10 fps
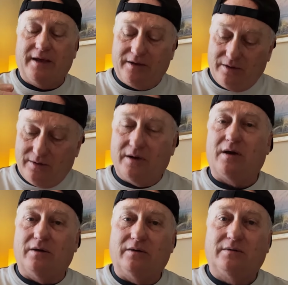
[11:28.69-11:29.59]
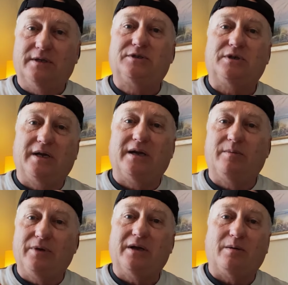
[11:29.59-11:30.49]
Then you know that you're going
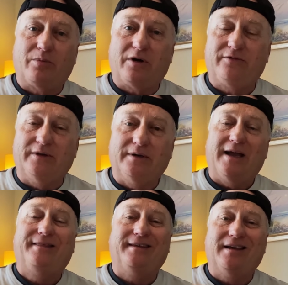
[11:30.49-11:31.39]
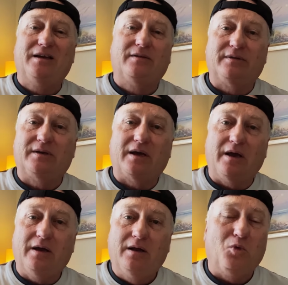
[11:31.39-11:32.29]
to be in a profit at the end of the
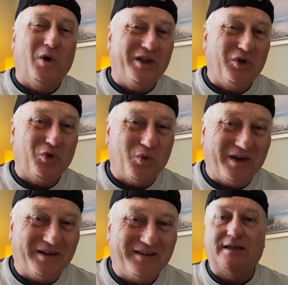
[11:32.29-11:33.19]
day when you win.